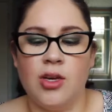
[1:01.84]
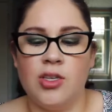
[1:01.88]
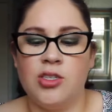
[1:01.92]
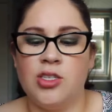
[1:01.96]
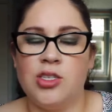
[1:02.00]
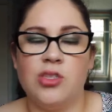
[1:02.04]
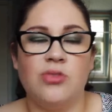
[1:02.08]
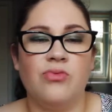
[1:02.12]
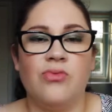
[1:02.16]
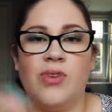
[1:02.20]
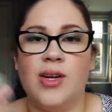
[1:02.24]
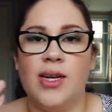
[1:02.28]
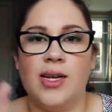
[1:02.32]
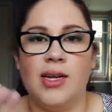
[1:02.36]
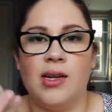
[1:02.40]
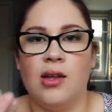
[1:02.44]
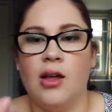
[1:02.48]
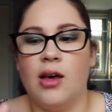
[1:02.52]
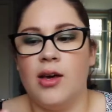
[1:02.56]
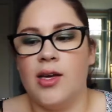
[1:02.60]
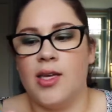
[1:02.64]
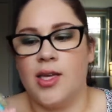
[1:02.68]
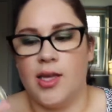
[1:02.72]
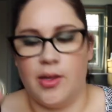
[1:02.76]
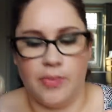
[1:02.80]
I just really
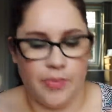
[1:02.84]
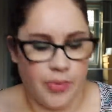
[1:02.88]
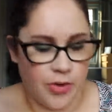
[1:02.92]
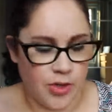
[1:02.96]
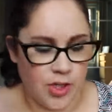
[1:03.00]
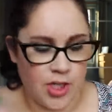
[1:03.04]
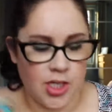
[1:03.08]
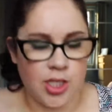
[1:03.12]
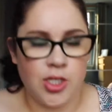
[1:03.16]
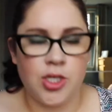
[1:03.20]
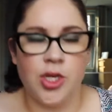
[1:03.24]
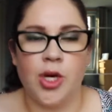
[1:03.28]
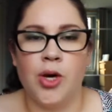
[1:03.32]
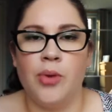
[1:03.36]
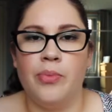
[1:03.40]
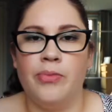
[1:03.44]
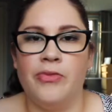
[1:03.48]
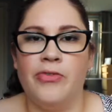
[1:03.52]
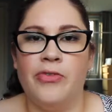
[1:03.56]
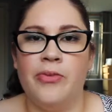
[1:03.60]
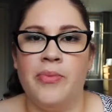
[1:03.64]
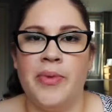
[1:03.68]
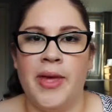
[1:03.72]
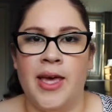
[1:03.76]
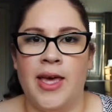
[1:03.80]
like it. Body Shop
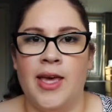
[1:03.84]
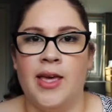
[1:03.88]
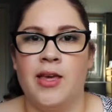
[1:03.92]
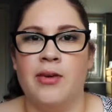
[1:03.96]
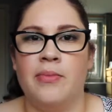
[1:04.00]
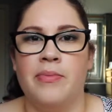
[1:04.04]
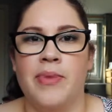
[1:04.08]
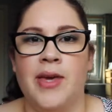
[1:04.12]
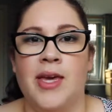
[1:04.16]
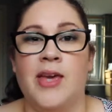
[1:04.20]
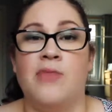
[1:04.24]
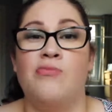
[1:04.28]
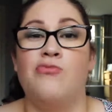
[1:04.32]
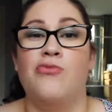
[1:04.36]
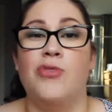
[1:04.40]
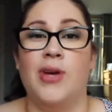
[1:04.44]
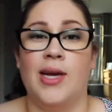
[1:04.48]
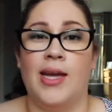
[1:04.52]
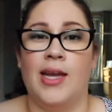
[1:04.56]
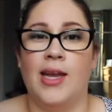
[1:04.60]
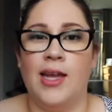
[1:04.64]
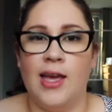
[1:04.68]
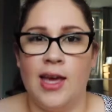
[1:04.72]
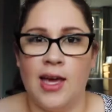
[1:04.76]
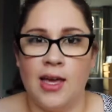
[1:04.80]
for me can be
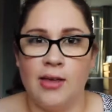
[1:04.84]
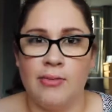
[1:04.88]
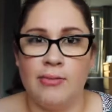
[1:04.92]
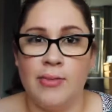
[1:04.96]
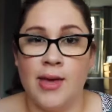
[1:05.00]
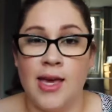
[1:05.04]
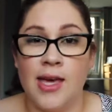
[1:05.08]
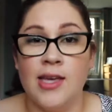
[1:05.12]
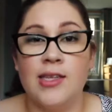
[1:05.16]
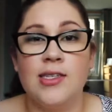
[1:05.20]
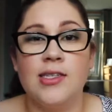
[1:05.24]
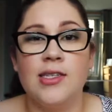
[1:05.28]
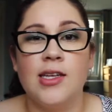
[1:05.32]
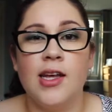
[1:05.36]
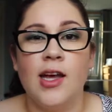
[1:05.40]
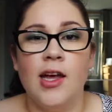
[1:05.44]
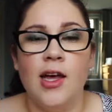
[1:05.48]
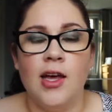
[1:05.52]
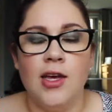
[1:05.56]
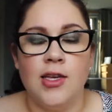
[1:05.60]
really hit and miss.